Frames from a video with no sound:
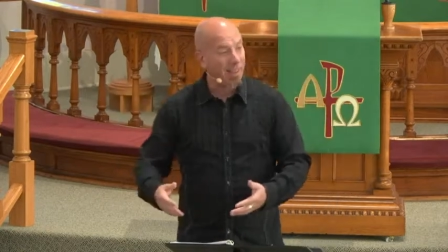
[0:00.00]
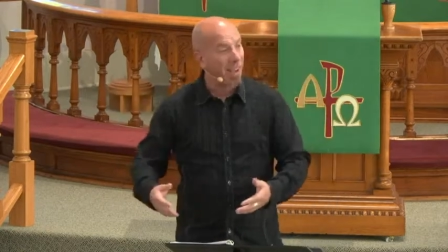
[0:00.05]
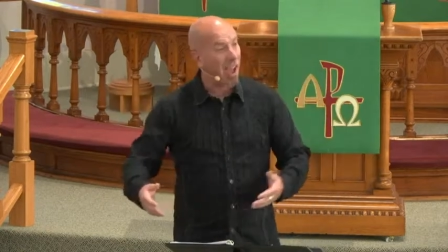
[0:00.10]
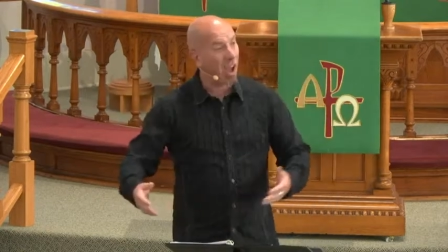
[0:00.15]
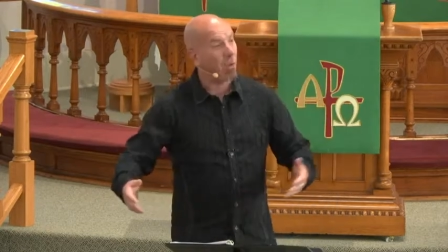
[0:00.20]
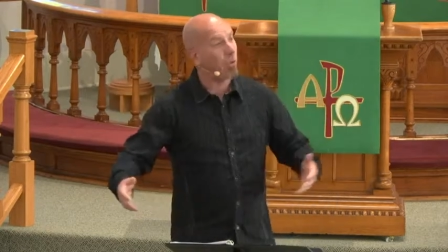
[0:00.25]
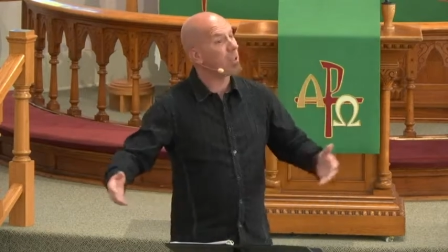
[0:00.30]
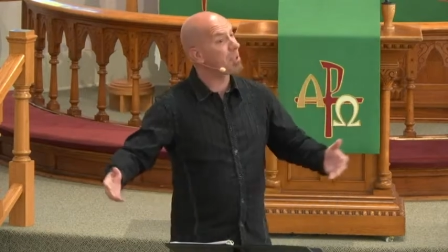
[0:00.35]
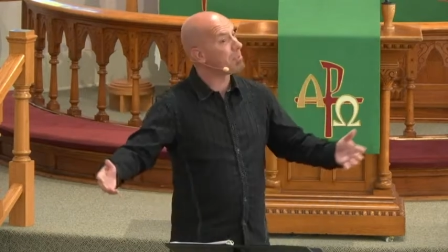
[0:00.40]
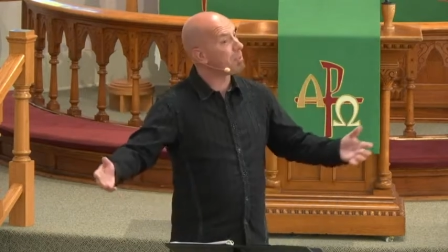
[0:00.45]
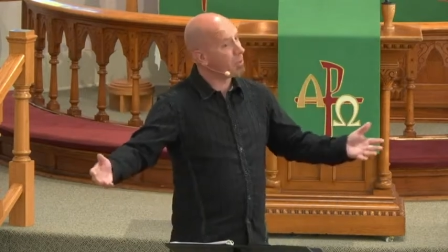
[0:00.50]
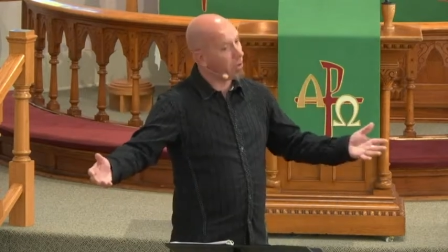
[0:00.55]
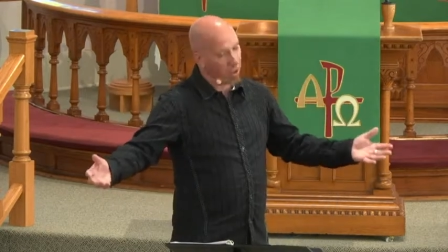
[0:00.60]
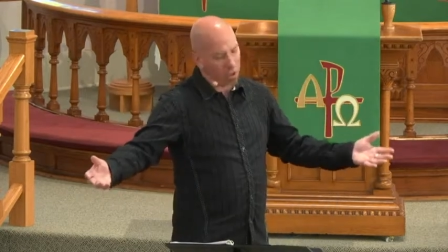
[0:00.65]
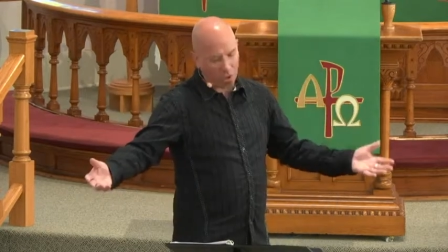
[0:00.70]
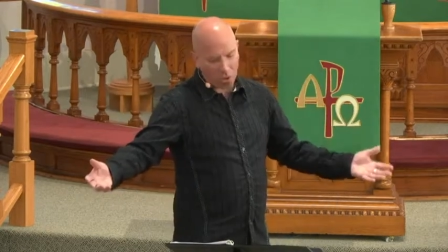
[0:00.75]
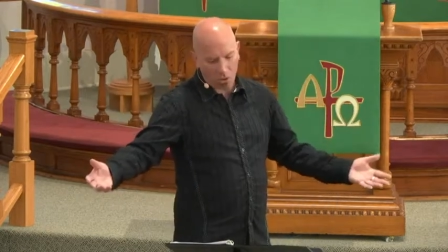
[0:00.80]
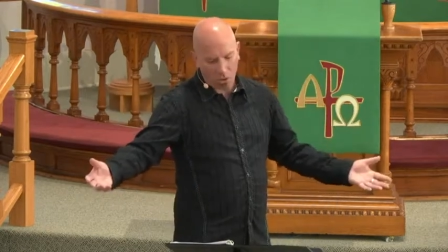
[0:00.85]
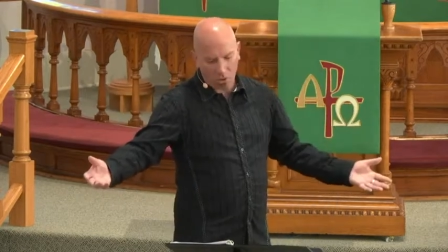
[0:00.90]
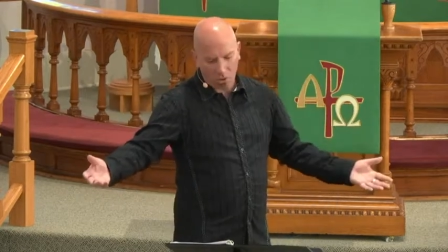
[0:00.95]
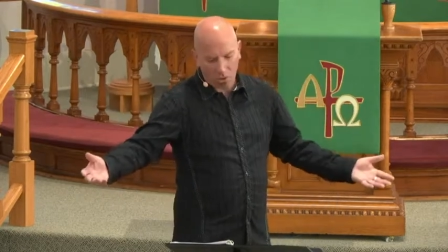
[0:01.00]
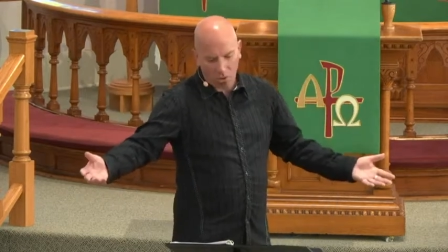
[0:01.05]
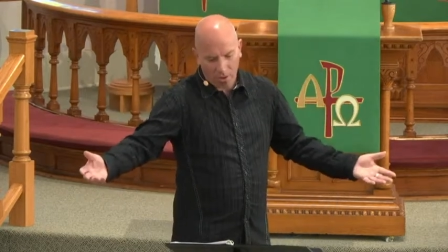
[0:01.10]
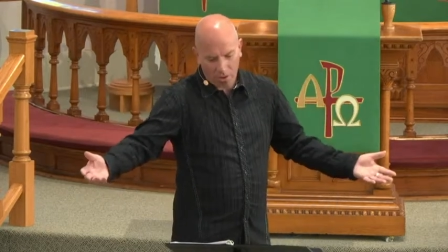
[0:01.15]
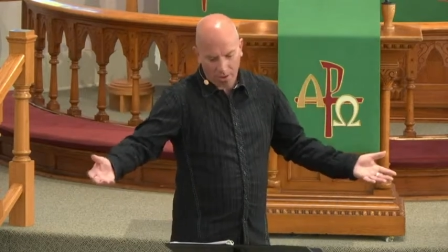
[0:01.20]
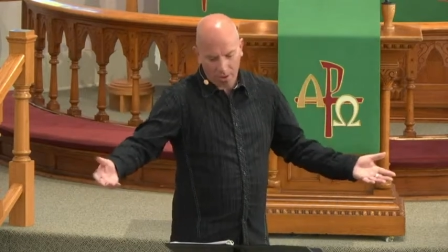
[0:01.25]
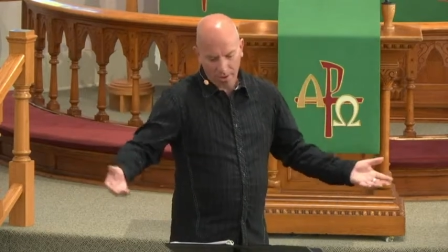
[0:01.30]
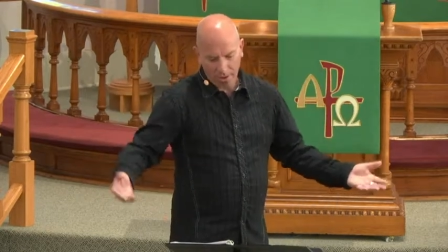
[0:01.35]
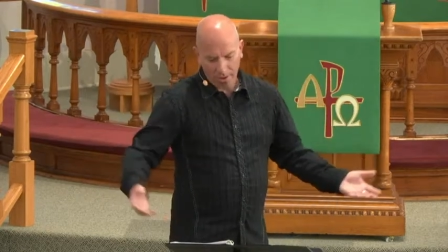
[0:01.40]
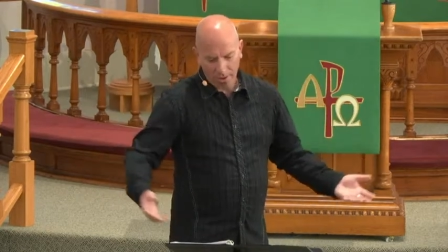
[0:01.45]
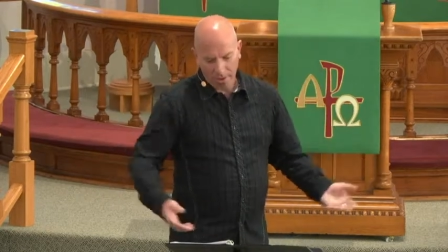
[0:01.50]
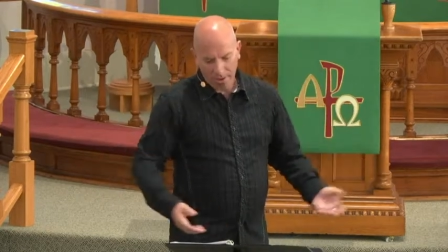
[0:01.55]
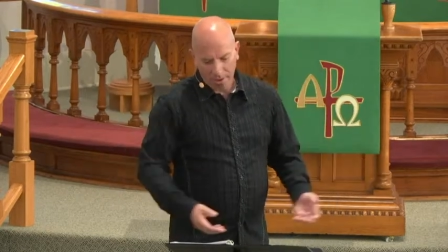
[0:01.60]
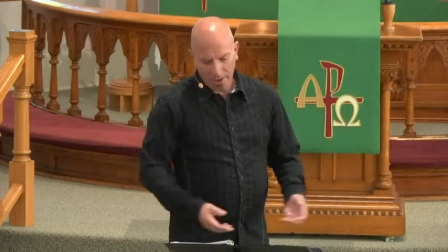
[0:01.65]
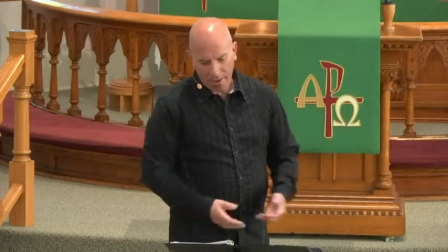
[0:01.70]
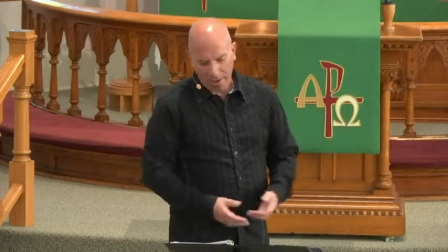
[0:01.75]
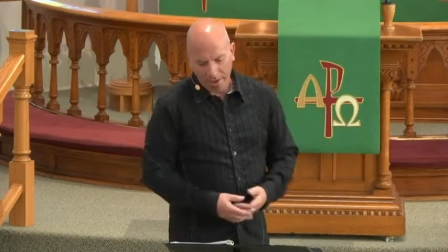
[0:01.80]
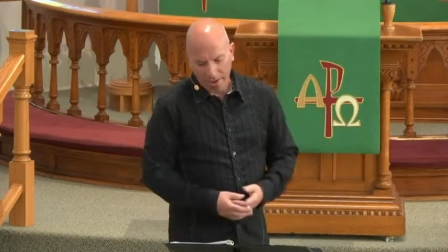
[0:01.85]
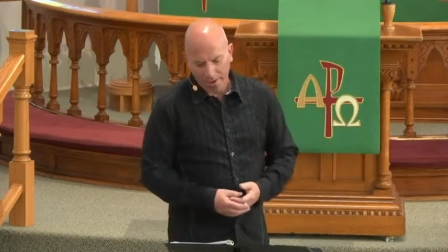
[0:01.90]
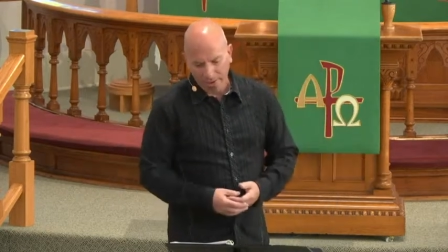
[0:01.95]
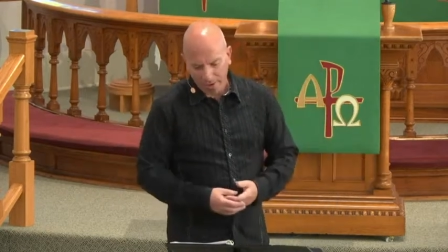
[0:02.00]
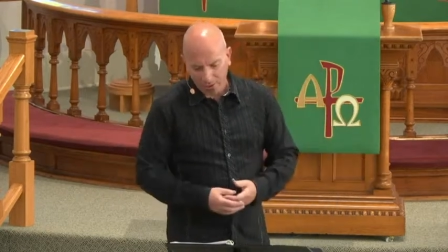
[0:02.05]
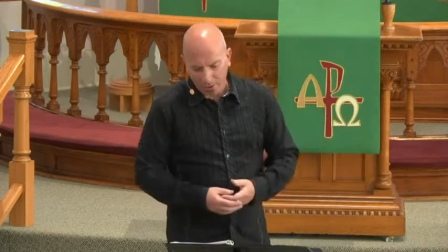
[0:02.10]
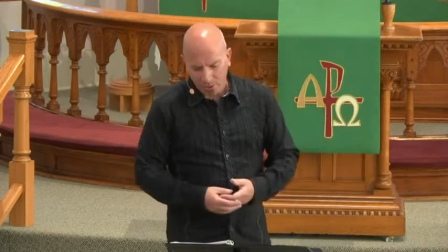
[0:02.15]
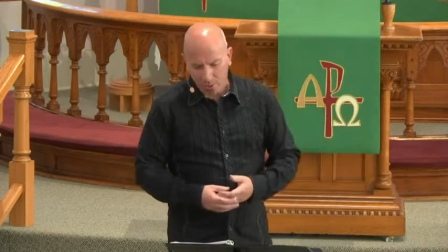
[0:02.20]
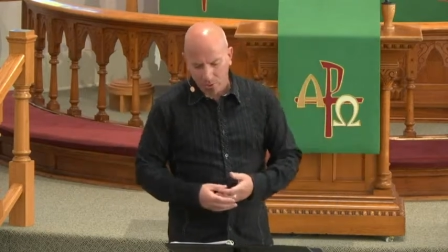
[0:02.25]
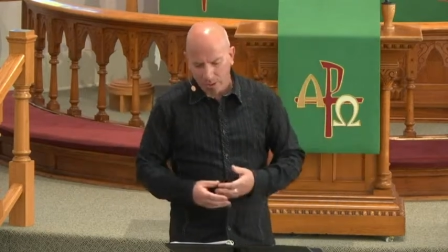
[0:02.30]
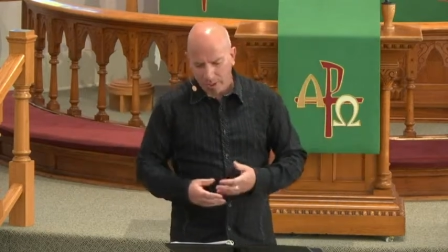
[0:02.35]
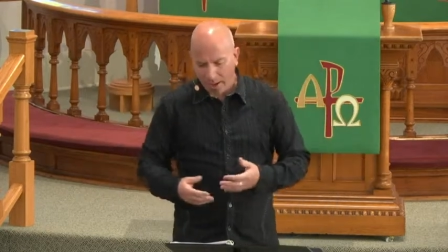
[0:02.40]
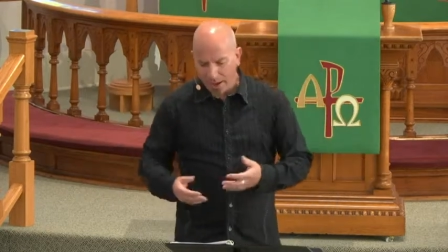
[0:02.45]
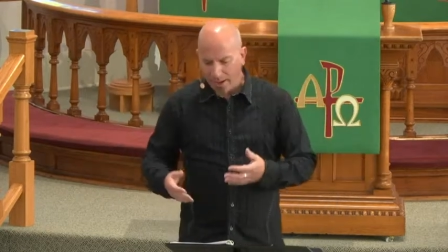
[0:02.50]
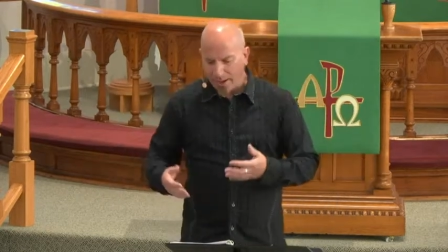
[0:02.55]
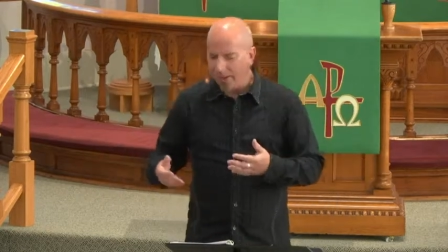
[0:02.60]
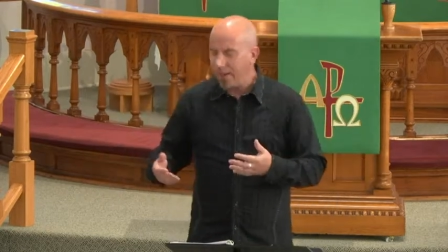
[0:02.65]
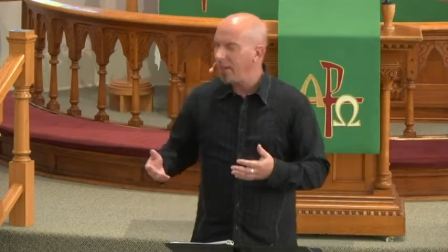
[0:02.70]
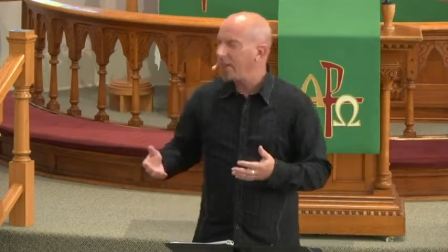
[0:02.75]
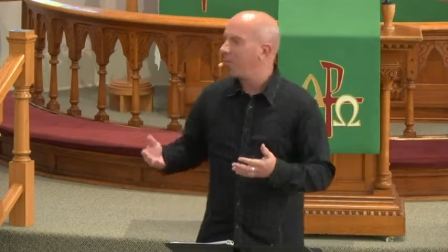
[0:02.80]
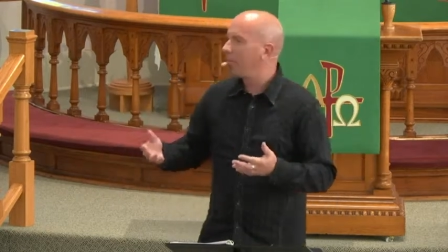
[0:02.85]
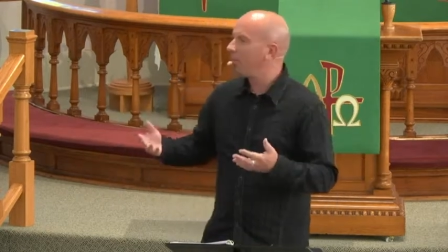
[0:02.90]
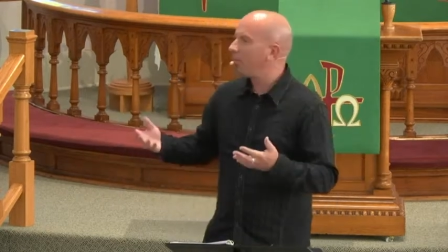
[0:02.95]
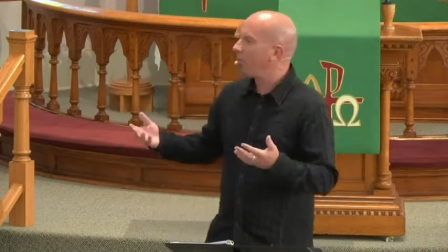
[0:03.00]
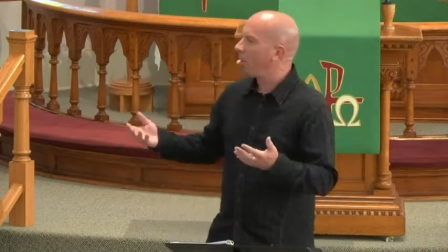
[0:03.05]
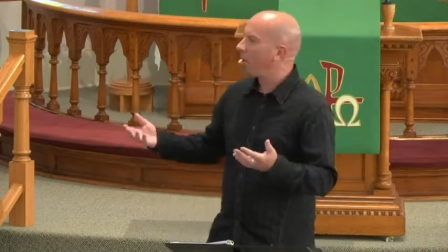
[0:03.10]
That was pretty cool. I guess we got to give